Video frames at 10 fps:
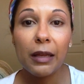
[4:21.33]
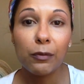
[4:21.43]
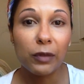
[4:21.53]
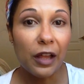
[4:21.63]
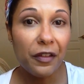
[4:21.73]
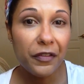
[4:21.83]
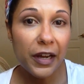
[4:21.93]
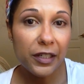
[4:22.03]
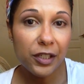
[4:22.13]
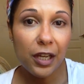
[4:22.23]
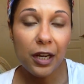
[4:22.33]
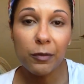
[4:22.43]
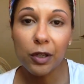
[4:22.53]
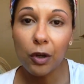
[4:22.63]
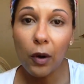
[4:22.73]
now that that's done, I'm
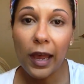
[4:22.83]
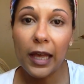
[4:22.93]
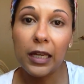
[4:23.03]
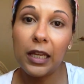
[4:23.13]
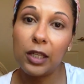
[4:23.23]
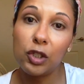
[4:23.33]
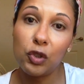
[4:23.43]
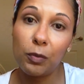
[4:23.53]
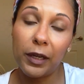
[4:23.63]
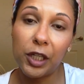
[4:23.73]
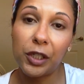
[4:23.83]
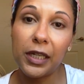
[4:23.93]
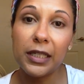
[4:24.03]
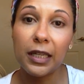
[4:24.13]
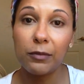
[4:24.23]
just going to go ahead into my
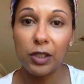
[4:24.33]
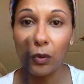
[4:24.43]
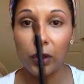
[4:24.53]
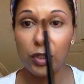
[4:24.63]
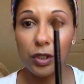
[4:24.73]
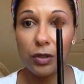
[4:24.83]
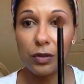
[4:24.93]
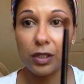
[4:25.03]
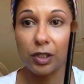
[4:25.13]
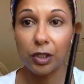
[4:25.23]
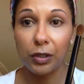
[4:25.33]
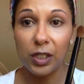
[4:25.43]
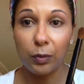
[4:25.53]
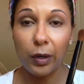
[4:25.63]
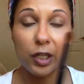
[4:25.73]
crease, and I'm just going to use this crease
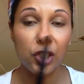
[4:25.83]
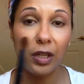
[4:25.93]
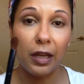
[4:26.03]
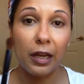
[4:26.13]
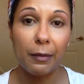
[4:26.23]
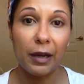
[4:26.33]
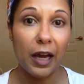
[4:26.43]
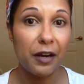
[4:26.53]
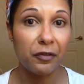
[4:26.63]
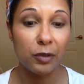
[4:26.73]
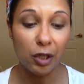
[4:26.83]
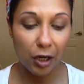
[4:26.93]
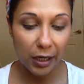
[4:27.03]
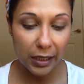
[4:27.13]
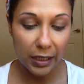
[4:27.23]
brush. I got it from
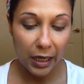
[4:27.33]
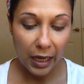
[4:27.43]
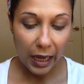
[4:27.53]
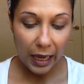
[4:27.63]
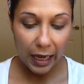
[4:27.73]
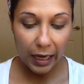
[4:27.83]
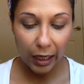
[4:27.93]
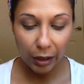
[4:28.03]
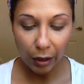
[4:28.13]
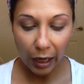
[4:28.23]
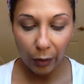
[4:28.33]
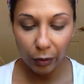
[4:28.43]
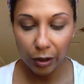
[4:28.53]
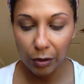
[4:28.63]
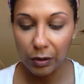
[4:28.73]
Target, and I will
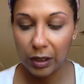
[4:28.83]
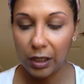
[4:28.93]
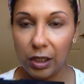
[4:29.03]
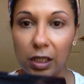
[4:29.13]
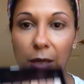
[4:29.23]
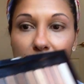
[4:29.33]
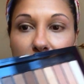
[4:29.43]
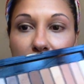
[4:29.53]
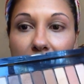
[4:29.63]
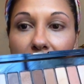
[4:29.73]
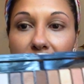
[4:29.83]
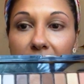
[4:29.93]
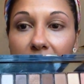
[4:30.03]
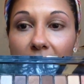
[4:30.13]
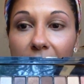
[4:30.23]
use this deeper brown
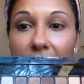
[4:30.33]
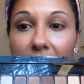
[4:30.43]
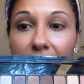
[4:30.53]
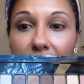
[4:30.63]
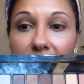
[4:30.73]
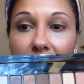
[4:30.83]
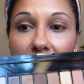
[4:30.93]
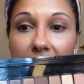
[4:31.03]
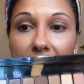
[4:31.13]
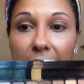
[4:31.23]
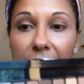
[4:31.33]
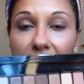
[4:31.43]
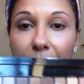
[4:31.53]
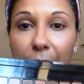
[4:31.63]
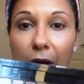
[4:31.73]
that's on the other side of
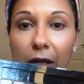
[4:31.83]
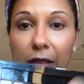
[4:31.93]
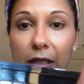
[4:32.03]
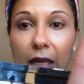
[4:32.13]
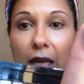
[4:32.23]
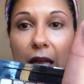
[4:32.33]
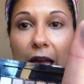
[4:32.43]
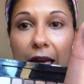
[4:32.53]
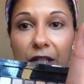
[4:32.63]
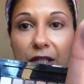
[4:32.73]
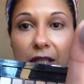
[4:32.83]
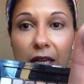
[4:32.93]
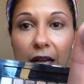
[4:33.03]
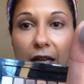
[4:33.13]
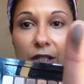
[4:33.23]
that bronze. And it's just a
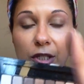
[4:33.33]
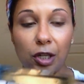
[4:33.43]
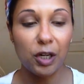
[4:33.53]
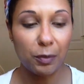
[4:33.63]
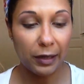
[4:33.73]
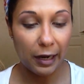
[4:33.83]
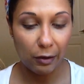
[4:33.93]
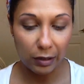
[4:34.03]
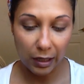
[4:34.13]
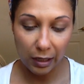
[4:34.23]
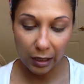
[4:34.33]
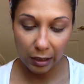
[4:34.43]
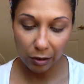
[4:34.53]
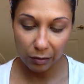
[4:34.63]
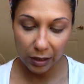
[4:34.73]
nice dark brown. I
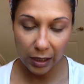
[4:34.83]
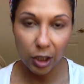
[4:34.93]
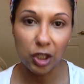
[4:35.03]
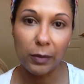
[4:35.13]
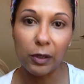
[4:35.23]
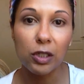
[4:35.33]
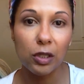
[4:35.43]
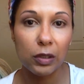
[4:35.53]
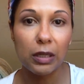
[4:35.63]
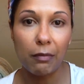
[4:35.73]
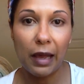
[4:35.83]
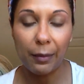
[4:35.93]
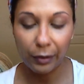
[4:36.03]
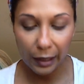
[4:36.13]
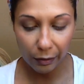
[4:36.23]
don't see any shimmer, so it's a matte
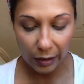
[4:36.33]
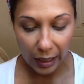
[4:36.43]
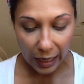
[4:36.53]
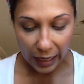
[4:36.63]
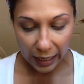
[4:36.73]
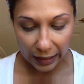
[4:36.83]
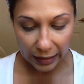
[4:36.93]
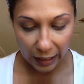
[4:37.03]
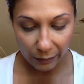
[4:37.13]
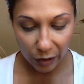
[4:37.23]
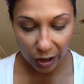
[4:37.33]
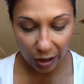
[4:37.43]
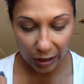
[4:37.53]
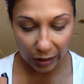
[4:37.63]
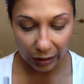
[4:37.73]
brown. And I'm just
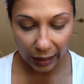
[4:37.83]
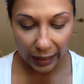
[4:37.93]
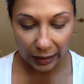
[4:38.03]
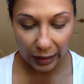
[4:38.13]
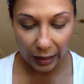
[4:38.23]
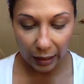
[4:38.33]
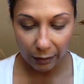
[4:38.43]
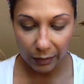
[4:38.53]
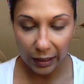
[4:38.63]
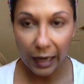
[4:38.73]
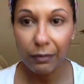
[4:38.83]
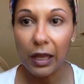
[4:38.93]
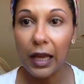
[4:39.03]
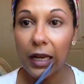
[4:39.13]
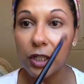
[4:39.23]
going to lightly tap
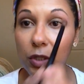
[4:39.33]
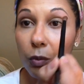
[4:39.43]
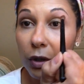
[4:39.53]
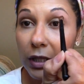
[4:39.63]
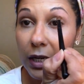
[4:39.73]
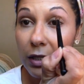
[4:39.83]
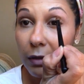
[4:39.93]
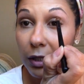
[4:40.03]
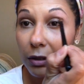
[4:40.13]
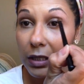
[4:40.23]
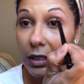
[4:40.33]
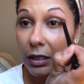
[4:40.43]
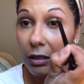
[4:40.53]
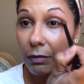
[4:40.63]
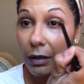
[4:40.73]
that and just work that into my crease a
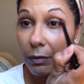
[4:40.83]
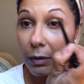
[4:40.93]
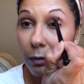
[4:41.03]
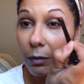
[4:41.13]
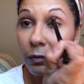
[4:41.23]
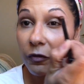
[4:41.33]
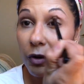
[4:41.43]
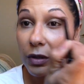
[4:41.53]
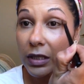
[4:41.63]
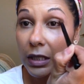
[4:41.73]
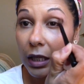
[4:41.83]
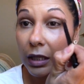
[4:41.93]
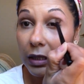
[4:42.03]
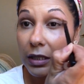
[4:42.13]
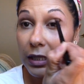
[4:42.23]
little bit, but focusing on
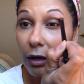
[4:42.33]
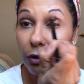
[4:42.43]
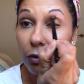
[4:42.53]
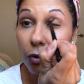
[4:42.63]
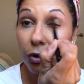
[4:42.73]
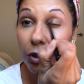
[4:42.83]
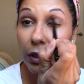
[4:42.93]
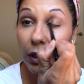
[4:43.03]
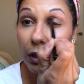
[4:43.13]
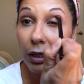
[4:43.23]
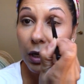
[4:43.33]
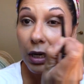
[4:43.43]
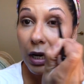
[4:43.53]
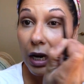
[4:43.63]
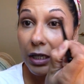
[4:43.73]
like this outer corner here.
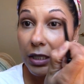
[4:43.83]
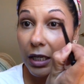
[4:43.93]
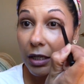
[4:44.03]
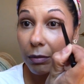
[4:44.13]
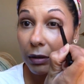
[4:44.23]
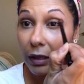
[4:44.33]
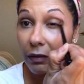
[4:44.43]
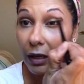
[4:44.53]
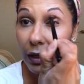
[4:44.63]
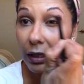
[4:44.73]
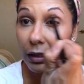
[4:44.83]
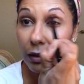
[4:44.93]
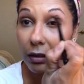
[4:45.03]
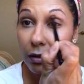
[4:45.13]
And just kind of blend that in.